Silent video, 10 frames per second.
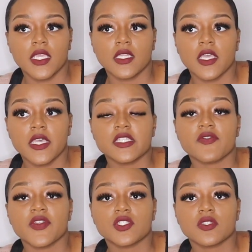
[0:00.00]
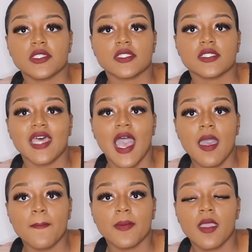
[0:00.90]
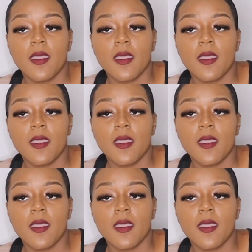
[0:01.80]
It does eventually stop,